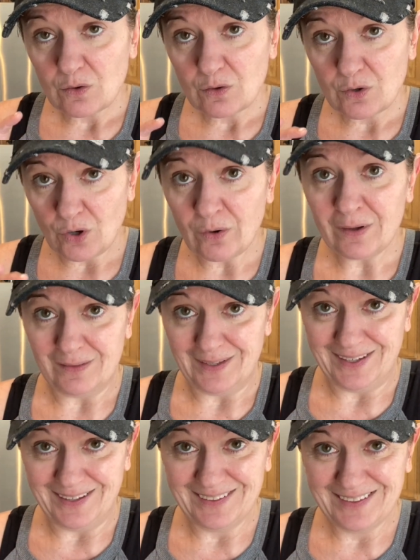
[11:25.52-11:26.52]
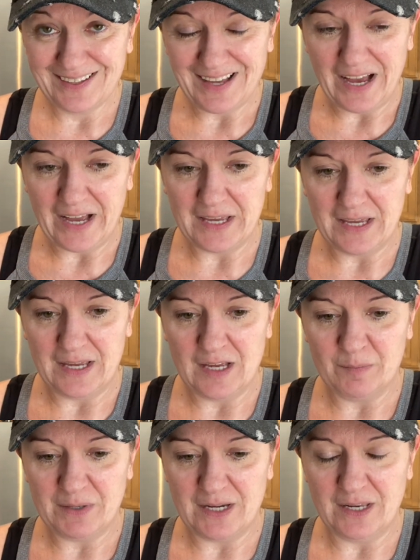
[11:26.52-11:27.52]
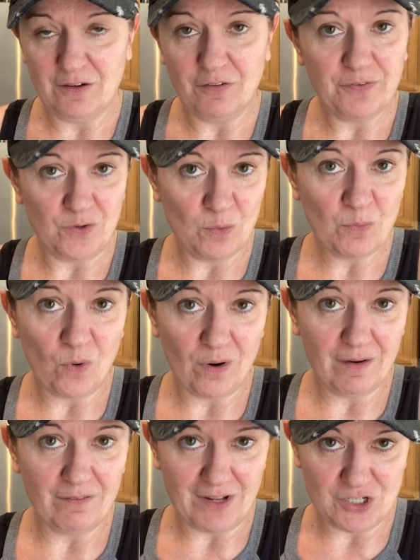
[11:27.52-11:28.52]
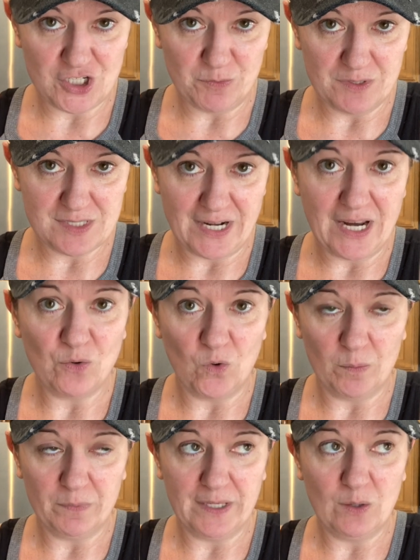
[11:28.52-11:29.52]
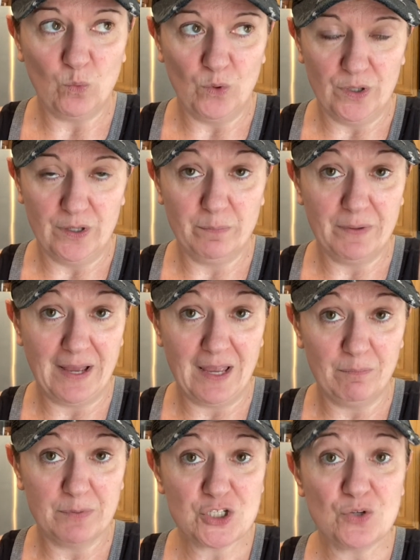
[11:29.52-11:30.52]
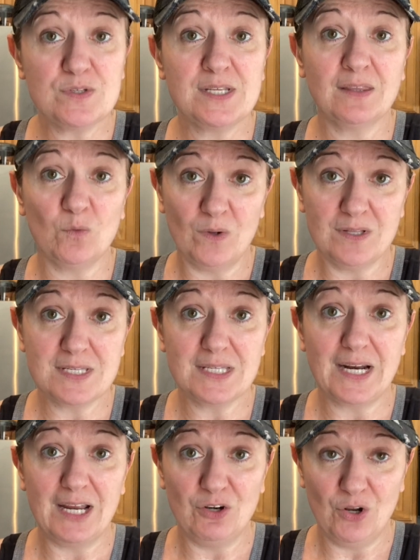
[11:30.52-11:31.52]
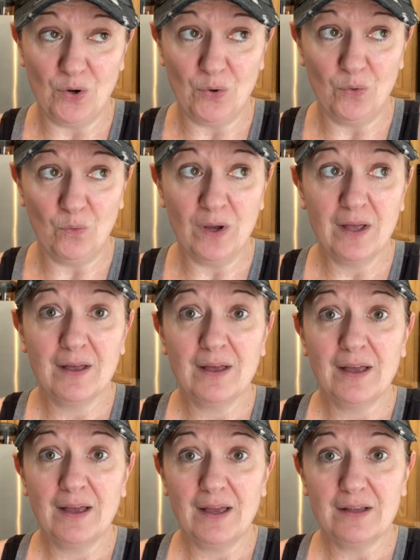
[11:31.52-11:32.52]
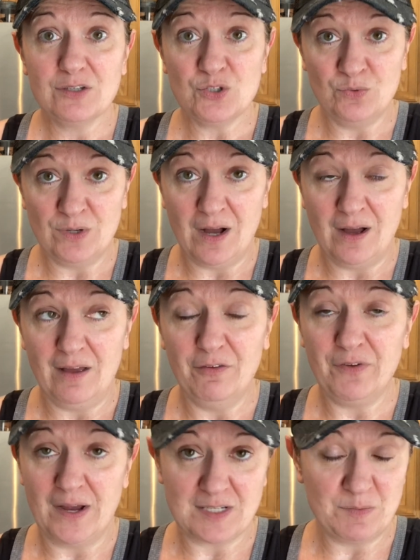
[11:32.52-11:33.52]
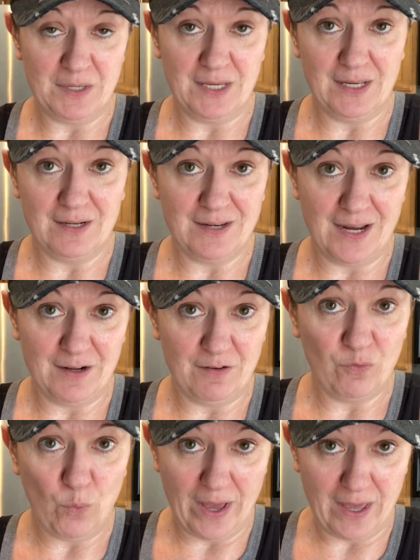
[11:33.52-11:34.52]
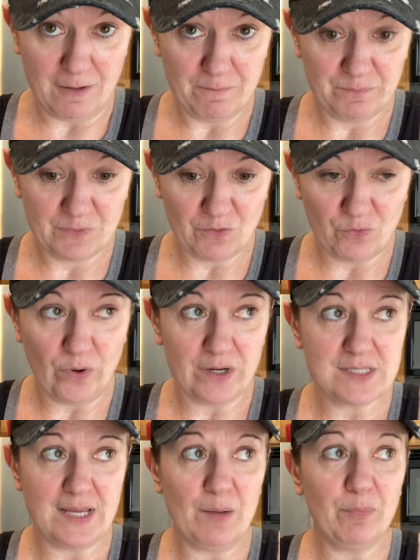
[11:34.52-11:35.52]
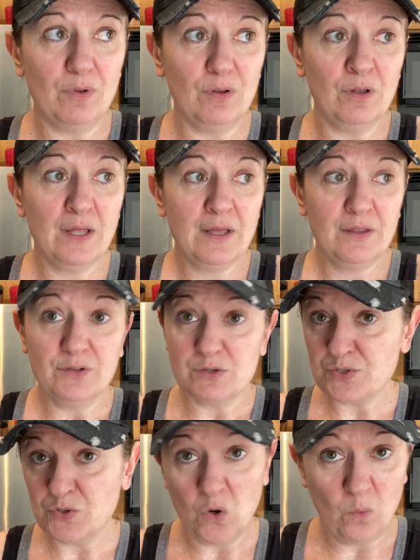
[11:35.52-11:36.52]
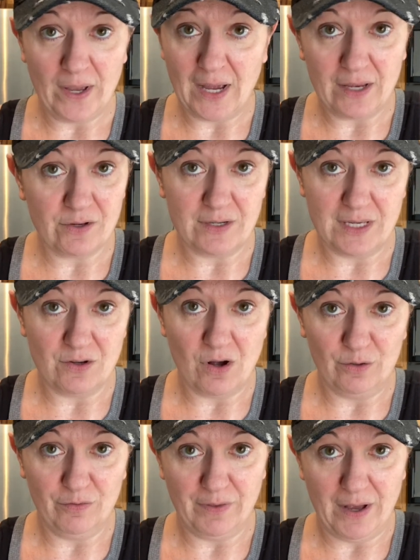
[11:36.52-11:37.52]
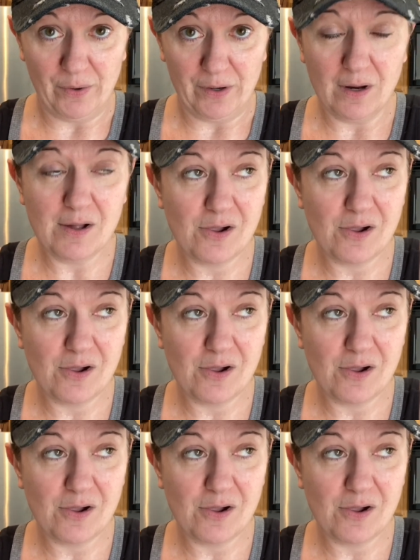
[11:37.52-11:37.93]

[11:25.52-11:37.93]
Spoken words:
Currently, I am eating a few more vegetables than I normally would, but I am choosing the ones that I know do not affect me in a negative way. For example, there's no way I could eat cauliflower.